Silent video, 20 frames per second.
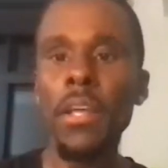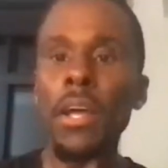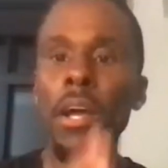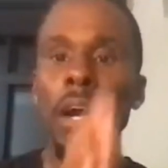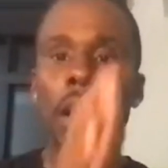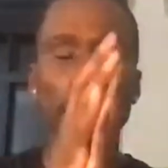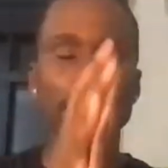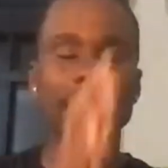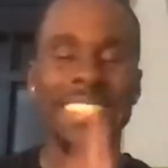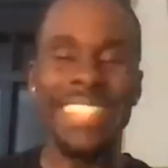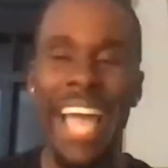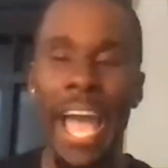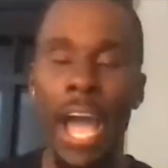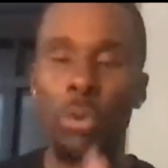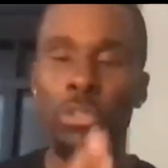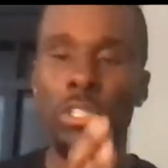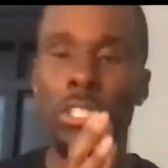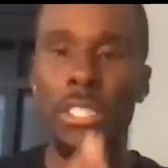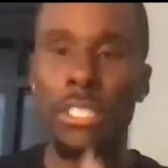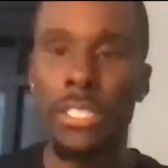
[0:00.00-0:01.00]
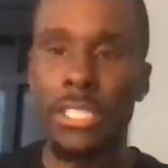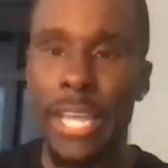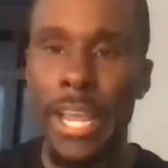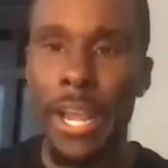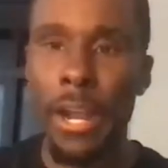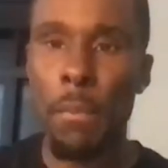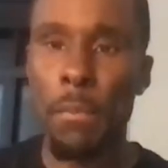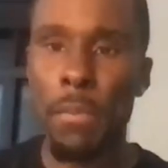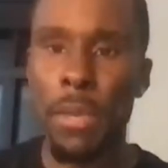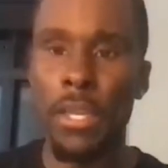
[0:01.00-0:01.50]
1,000
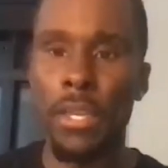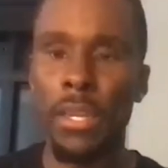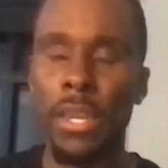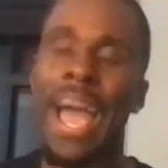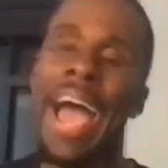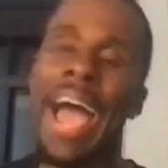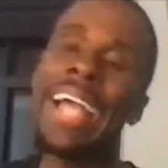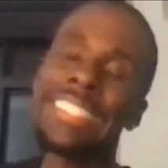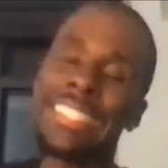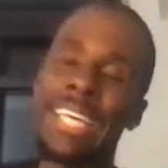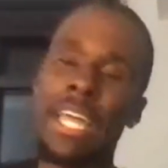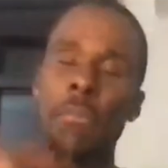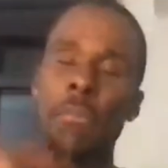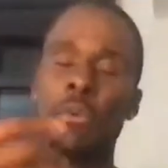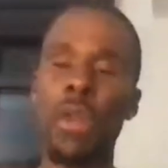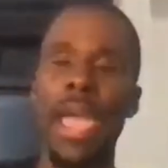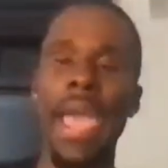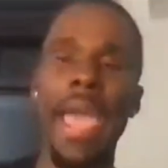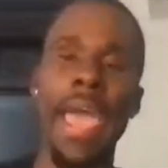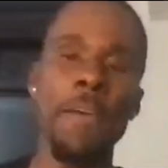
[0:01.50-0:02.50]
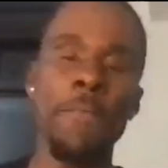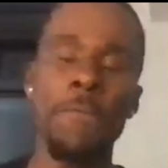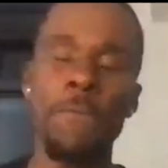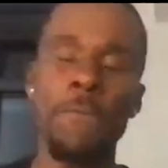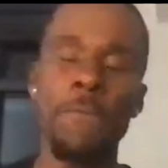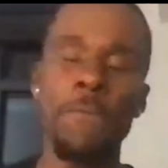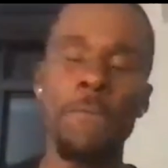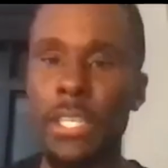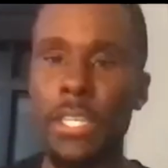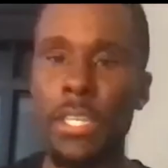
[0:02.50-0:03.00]
chairmen. I said I'm going to have
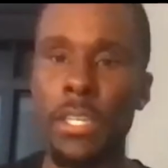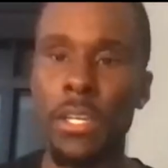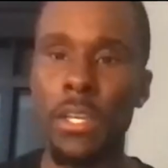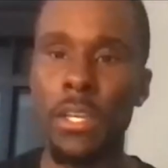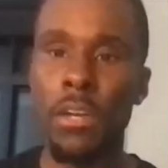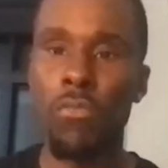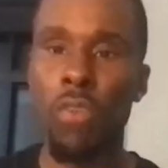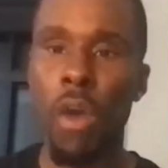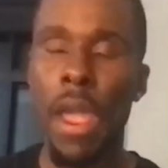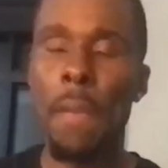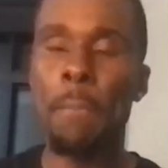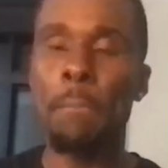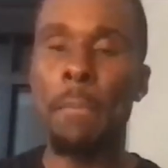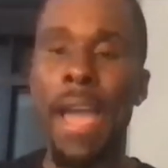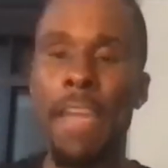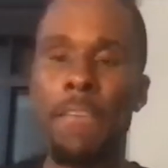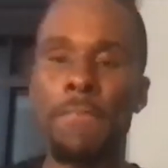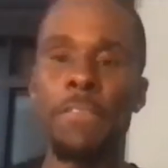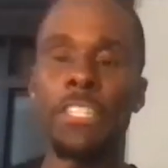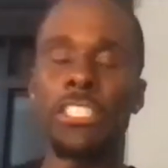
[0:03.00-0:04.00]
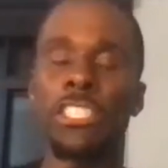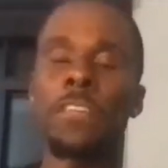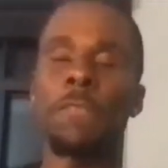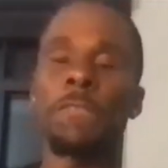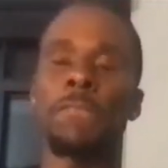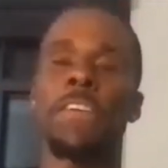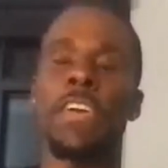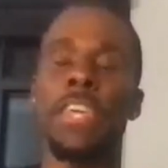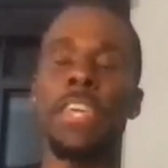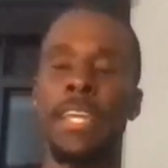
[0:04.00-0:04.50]
50. right? My vision
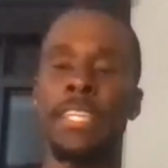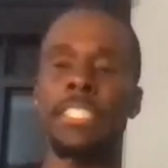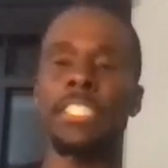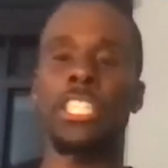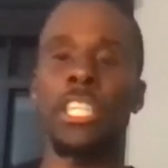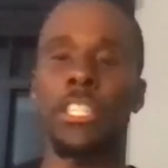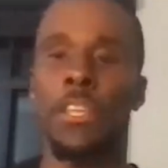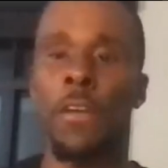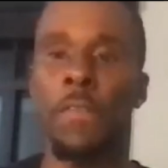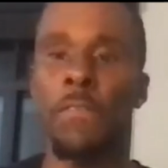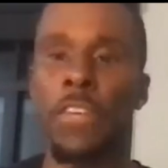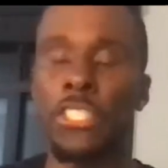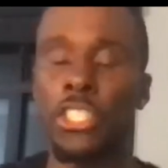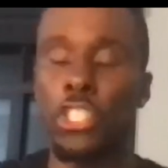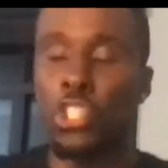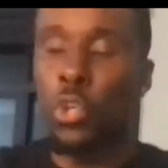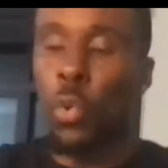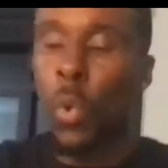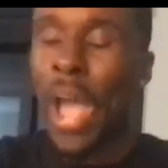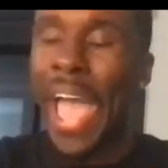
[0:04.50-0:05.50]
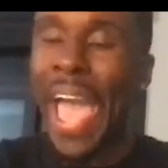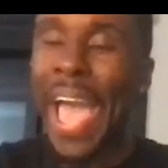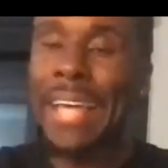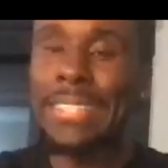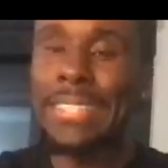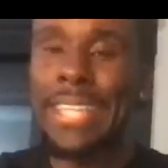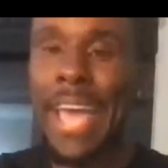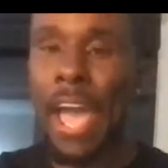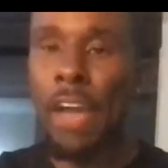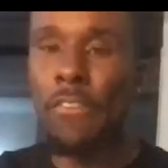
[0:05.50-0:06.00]
fit into their vision. So it has
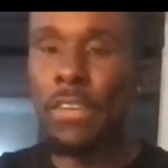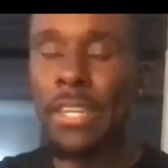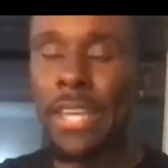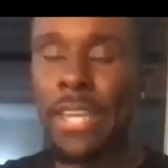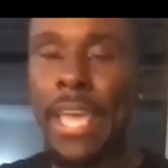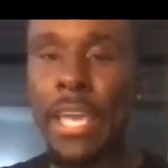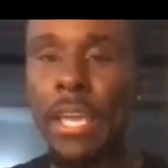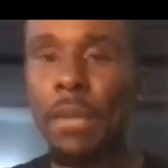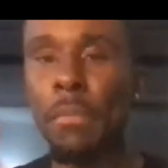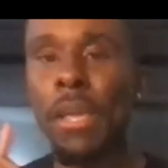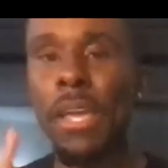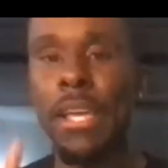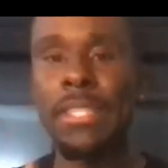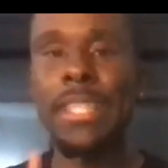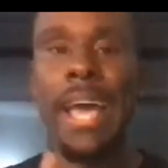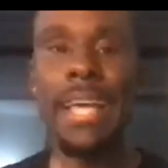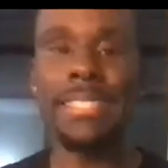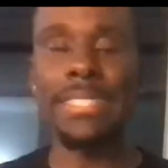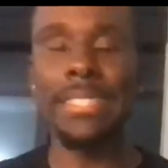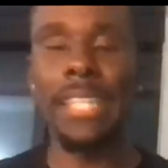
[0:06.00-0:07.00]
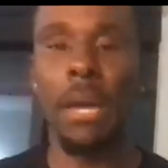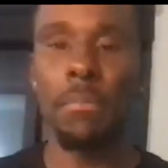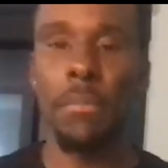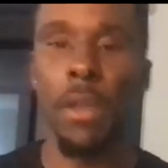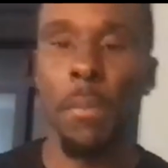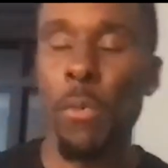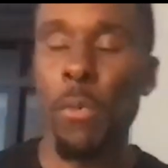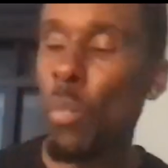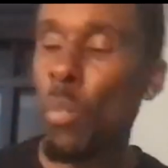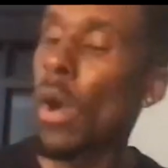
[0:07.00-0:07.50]
to have a name. That's step
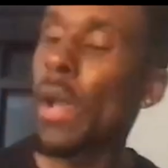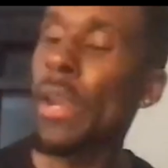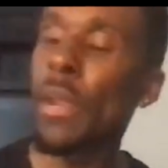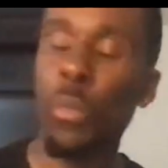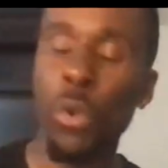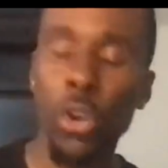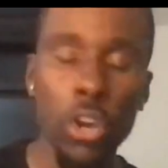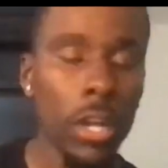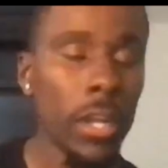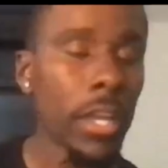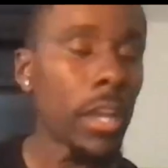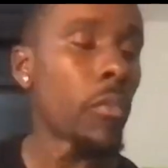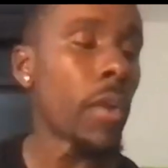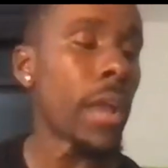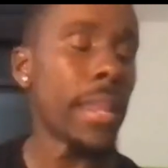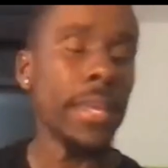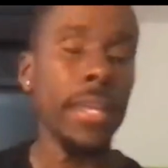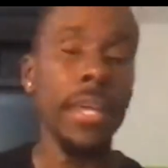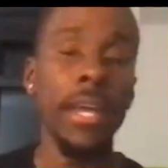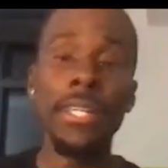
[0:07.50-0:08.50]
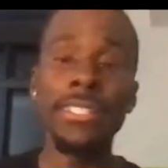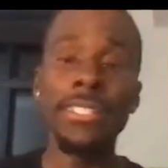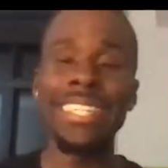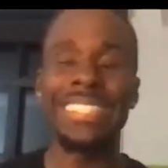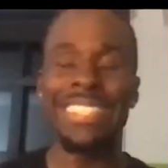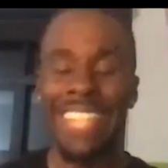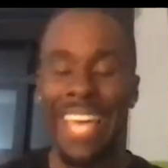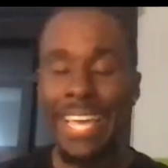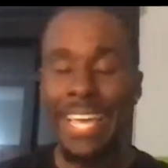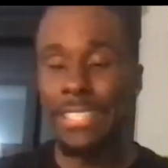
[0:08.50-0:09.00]
number one. And we're going to get ready to
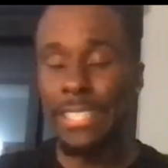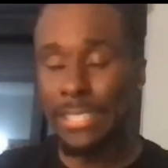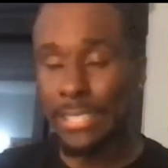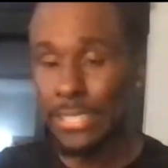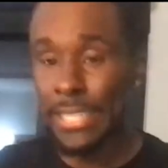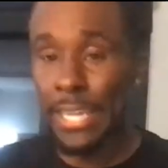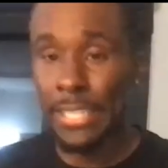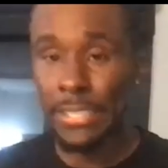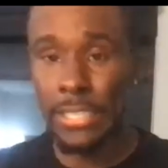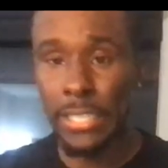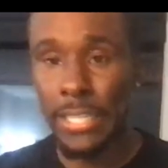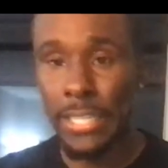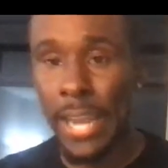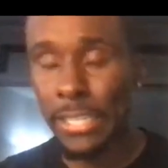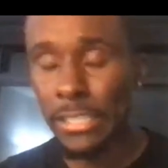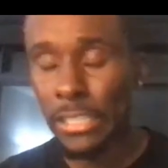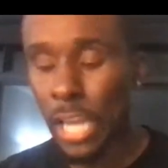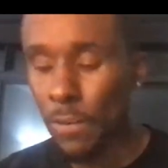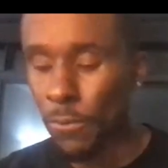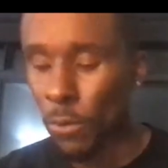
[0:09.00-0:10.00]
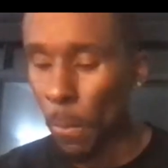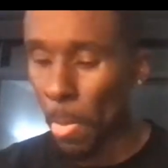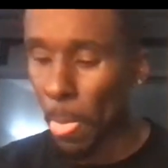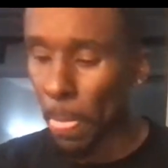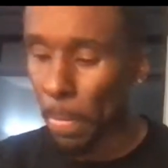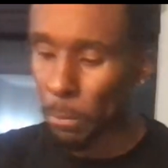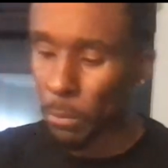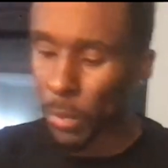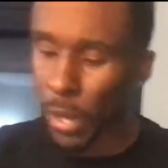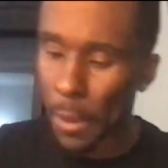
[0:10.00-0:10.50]
take this thing to the next level,
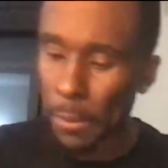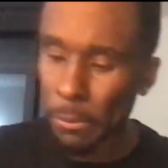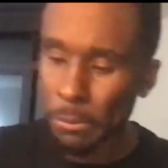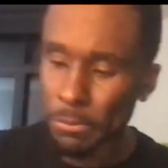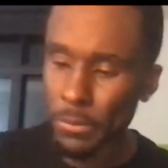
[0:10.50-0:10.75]
okay?